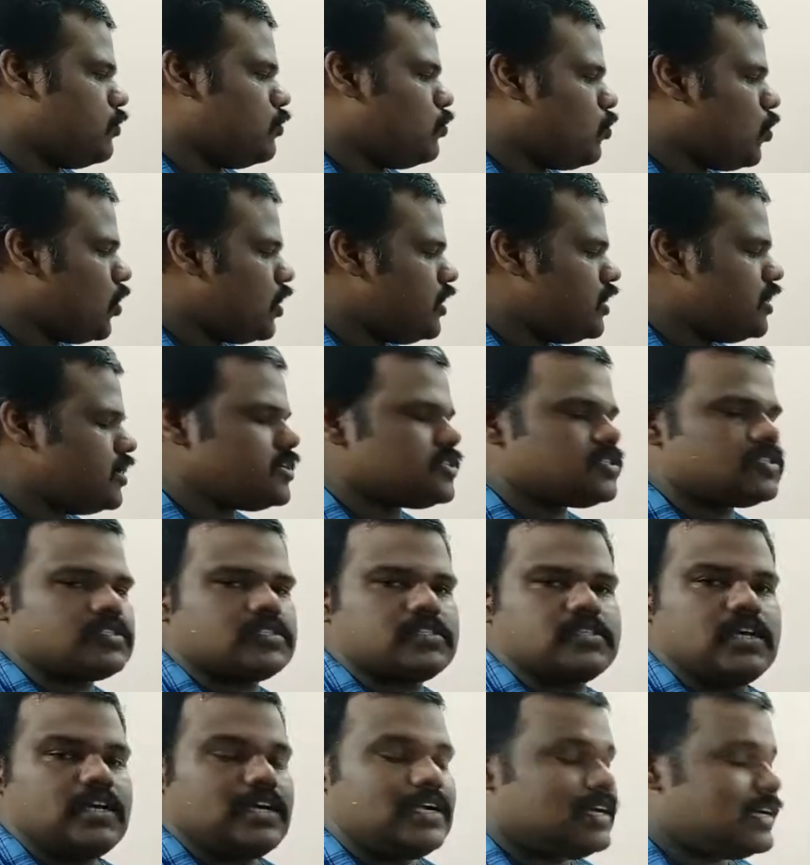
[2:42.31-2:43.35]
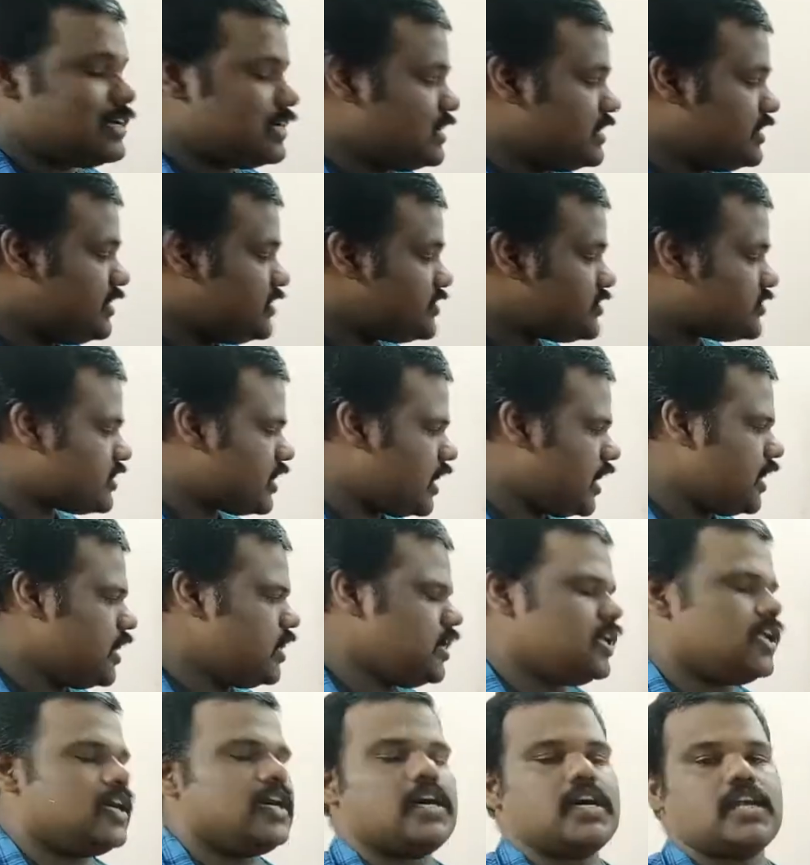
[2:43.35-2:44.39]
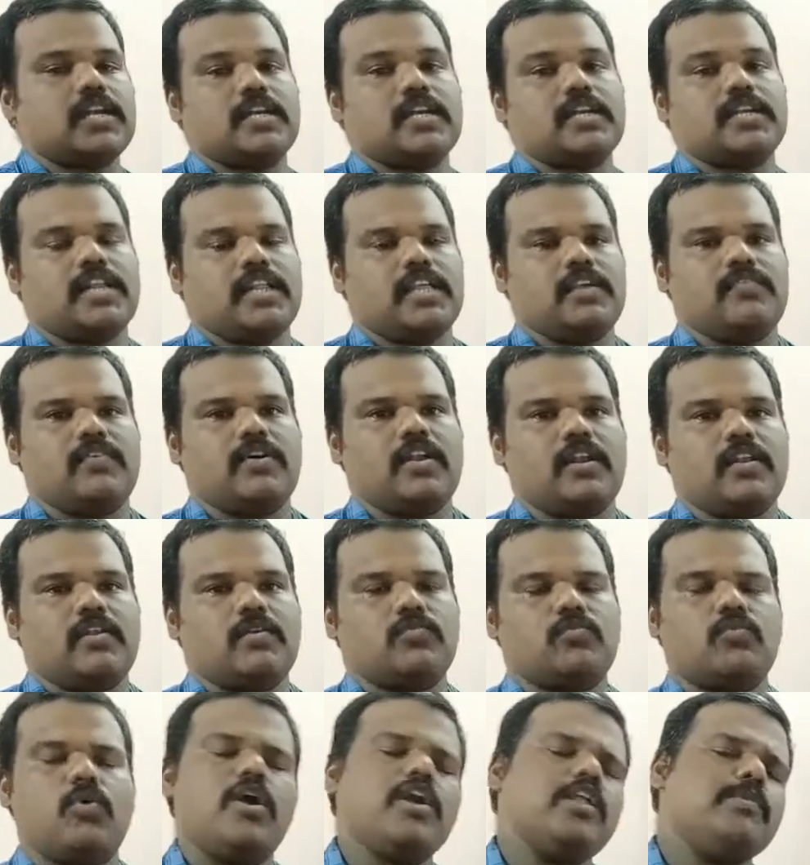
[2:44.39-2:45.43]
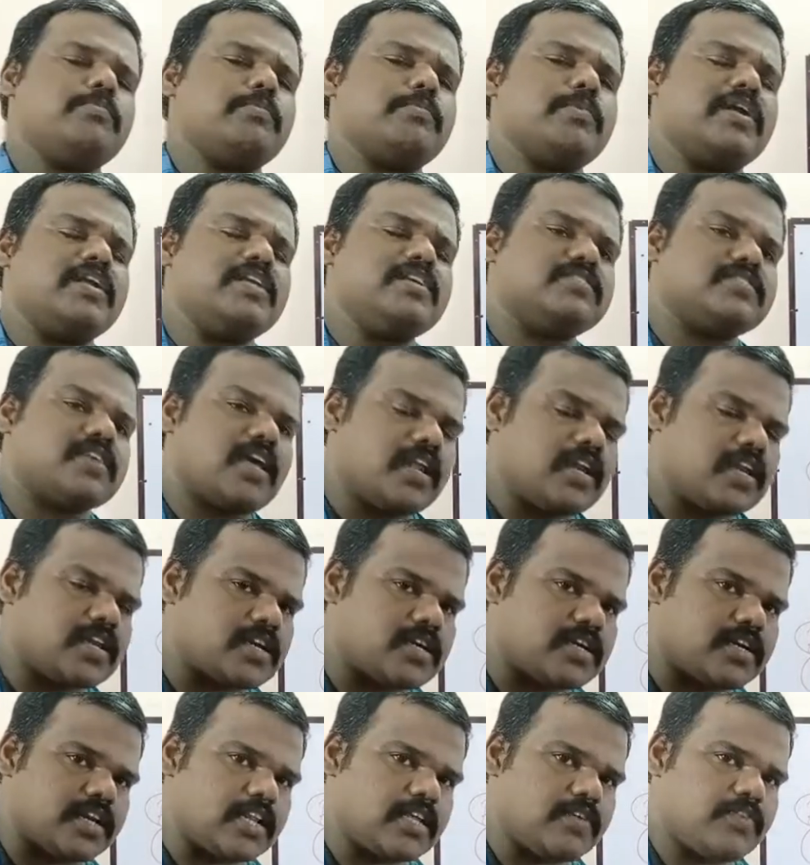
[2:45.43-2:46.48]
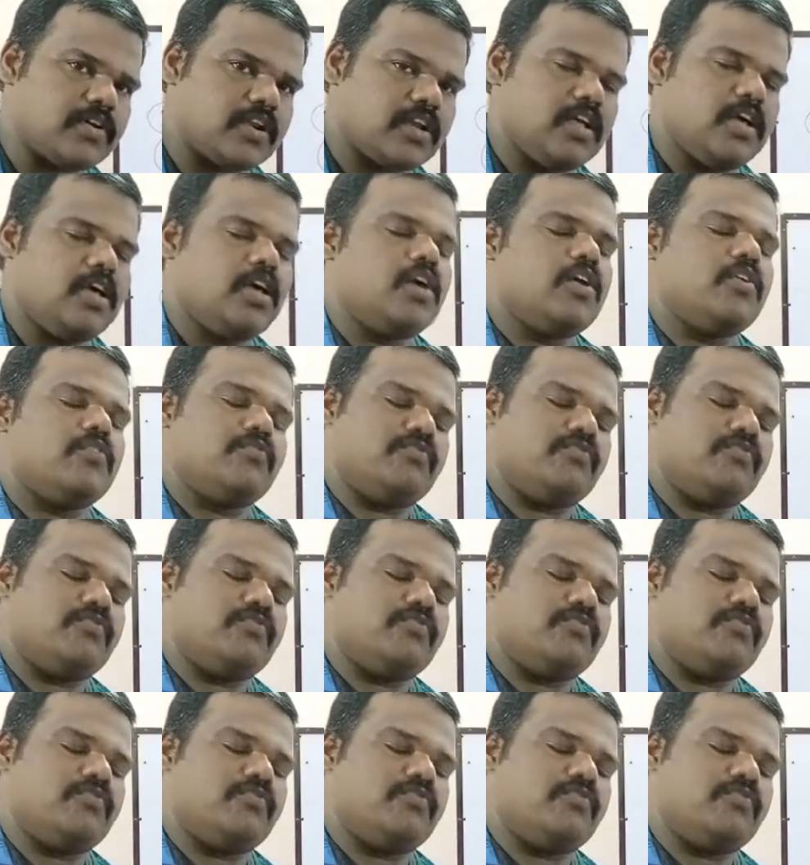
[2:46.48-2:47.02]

One is design retrieval. What do you mean by design retrieval?